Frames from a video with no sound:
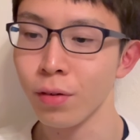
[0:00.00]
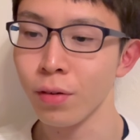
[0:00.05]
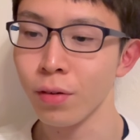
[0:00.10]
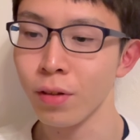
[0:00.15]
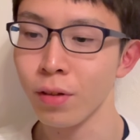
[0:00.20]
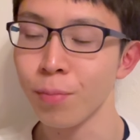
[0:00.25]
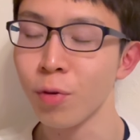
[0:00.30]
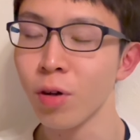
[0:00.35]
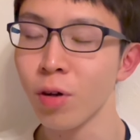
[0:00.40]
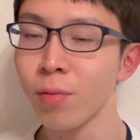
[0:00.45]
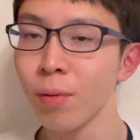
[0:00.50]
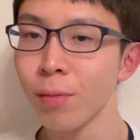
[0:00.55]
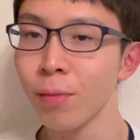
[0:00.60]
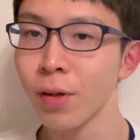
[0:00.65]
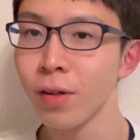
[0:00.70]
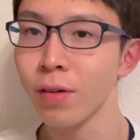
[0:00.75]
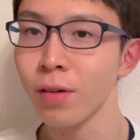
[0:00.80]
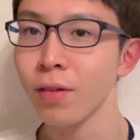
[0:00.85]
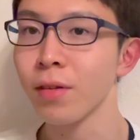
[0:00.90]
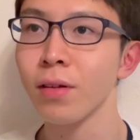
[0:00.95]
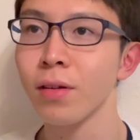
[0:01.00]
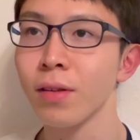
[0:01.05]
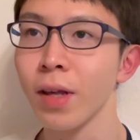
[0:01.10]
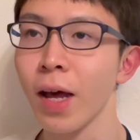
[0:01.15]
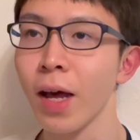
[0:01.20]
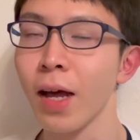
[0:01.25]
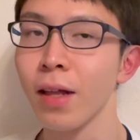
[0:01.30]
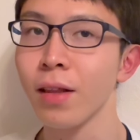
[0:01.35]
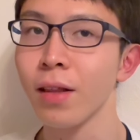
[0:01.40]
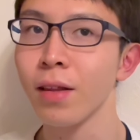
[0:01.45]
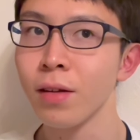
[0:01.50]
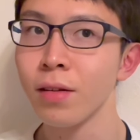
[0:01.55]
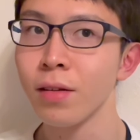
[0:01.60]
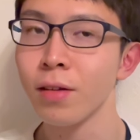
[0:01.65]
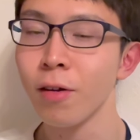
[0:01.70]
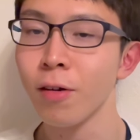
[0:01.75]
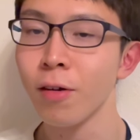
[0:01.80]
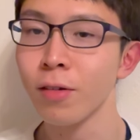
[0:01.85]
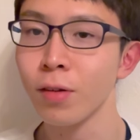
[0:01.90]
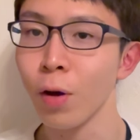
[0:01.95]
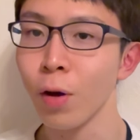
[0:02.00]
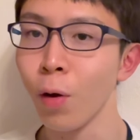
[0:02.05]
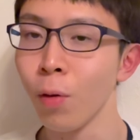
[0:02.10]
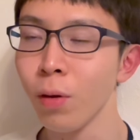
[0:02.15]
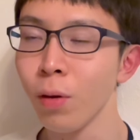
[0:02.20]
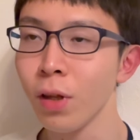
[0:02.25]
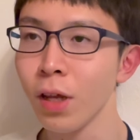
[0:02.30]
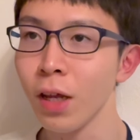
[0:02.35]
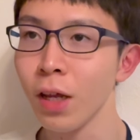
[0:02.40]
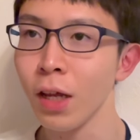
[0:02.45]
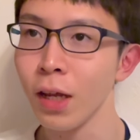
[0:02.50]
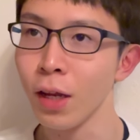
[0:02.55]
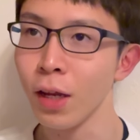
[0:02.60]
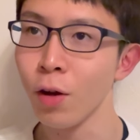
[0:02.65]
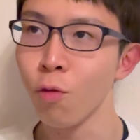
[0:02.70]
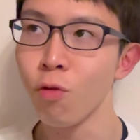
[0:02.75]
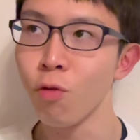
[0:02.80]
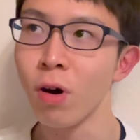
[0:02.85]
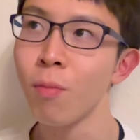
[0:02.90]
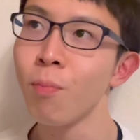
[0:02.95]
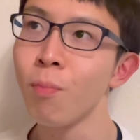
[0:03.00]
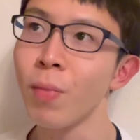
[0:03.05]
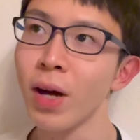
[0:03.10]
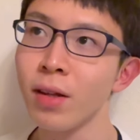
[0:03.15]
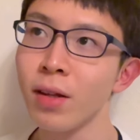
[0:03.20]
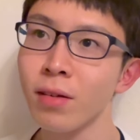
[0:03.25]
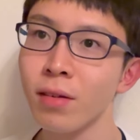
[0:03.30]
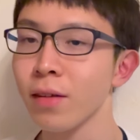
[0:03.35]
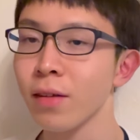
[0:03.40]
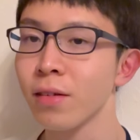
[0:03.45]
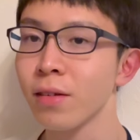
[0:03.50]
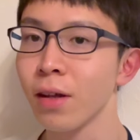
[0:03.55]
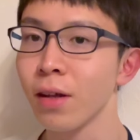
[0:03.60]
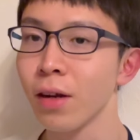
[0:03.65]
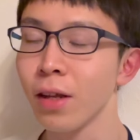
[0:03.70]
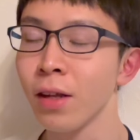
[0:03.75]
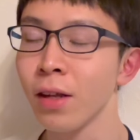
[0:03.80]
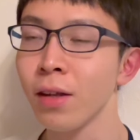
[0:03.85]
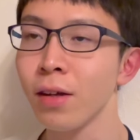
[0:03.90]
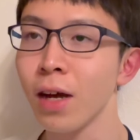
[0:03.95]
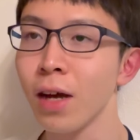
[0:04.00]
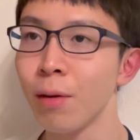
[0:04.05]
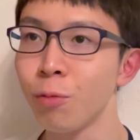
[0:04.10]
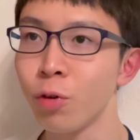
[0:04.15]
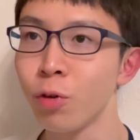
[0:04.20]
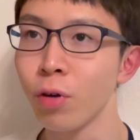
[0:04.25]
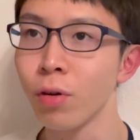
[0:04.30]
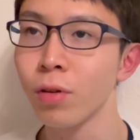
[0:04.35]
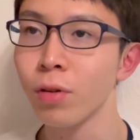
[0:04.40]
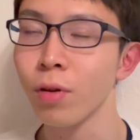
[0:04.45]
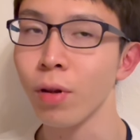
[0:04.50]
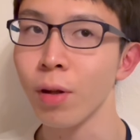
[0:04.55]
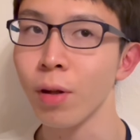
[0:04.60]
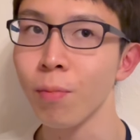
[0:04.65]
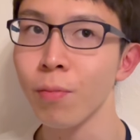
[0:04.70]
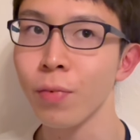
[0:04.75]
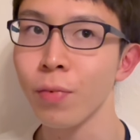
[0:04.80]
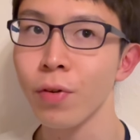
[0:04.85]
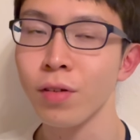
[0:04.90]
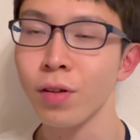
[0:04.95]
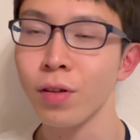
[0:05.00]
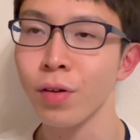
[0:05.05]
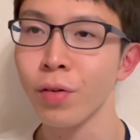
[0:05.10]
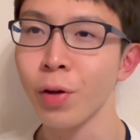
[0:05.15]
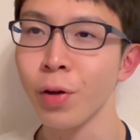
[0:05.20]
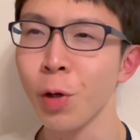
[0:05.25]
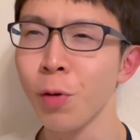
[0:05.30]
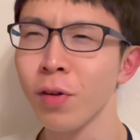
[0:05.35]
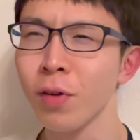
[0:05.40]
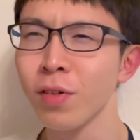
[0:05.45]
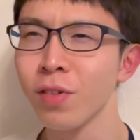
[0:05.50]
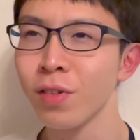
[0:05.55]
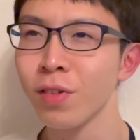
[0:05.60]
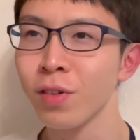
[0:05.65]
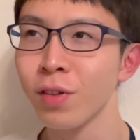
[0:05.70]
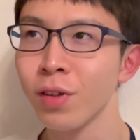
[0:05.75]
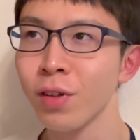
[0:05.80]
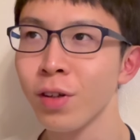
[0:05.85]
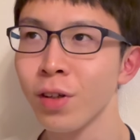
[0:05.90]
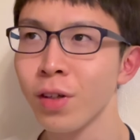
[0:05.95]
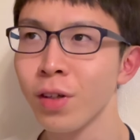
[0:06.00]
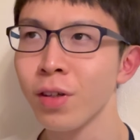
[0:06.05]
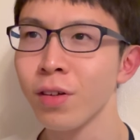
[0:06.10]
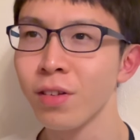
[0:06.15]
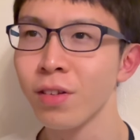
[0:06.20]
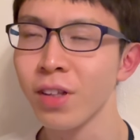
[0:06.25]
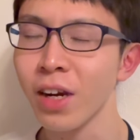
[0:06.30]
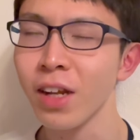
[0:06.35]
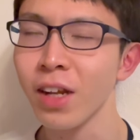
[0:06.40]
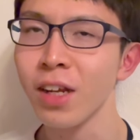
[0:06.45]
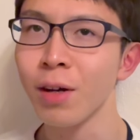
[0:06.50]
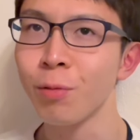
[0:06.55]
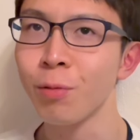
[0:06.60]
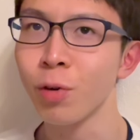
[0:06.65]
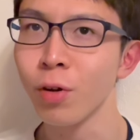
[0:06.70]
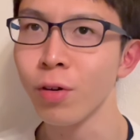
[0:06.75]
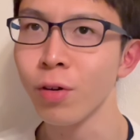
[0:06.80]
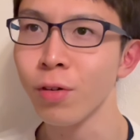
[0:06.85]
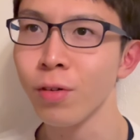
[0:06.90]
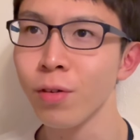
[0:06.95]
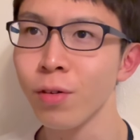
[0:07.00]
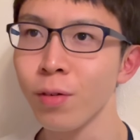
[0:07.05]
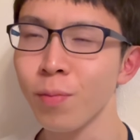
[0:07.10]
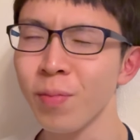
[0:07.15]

The problem is that there was only 1 month studying abroad trip, so it was studying abroad,